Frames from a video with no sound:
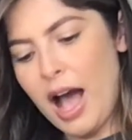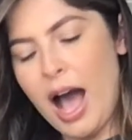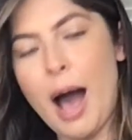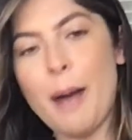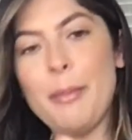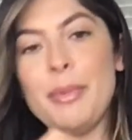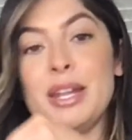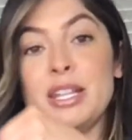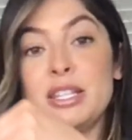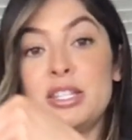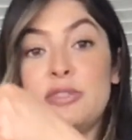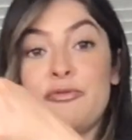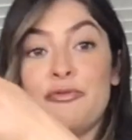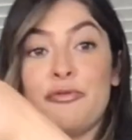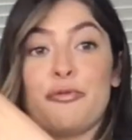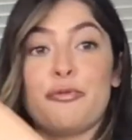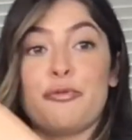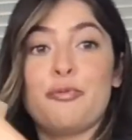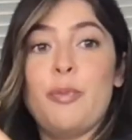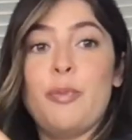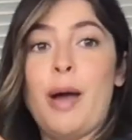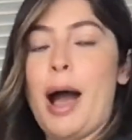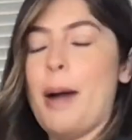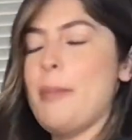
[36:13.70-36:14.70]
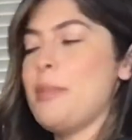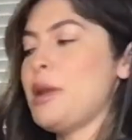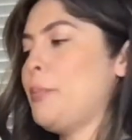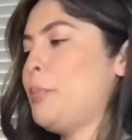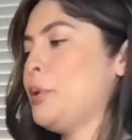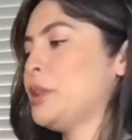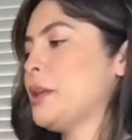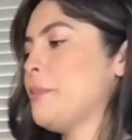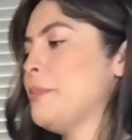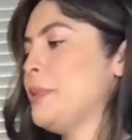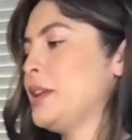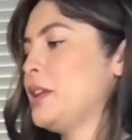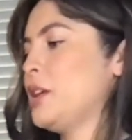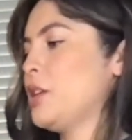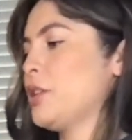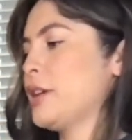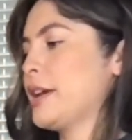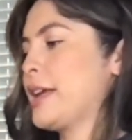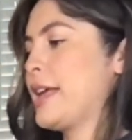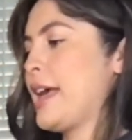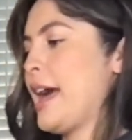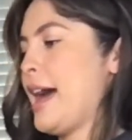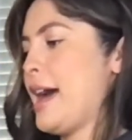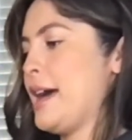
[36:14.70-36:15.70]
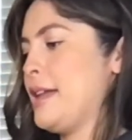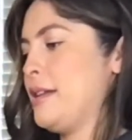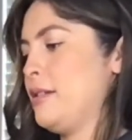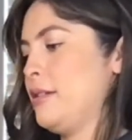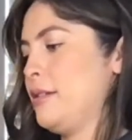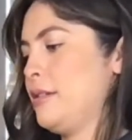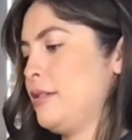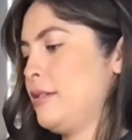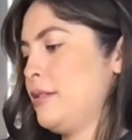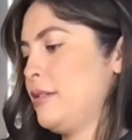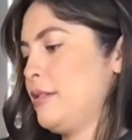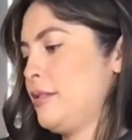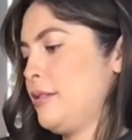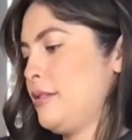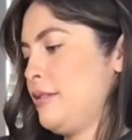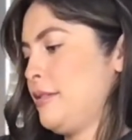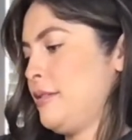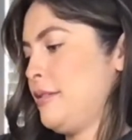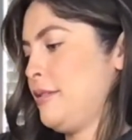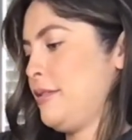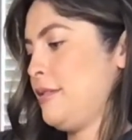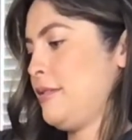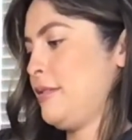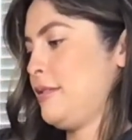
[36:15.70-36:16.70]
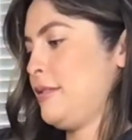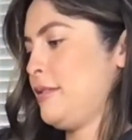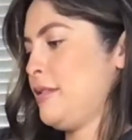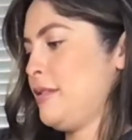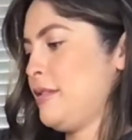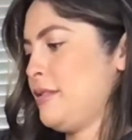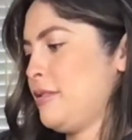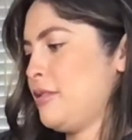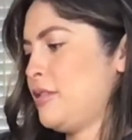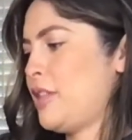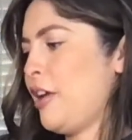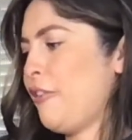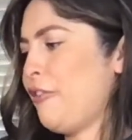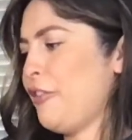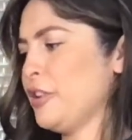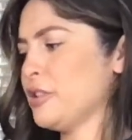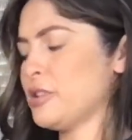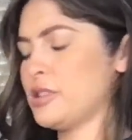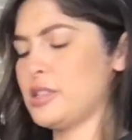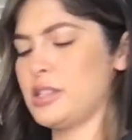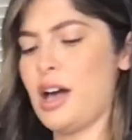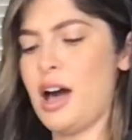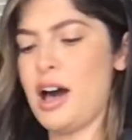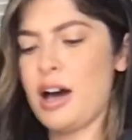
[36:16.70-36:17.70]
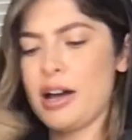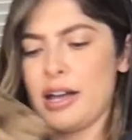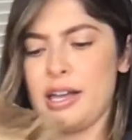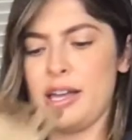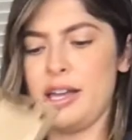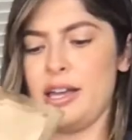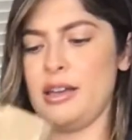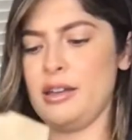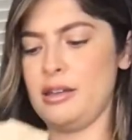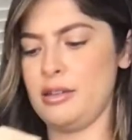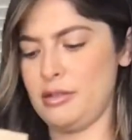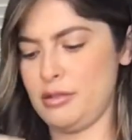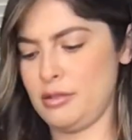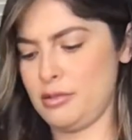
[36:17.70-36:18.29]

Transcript: I'm gonna put them in here again. They feel soggy.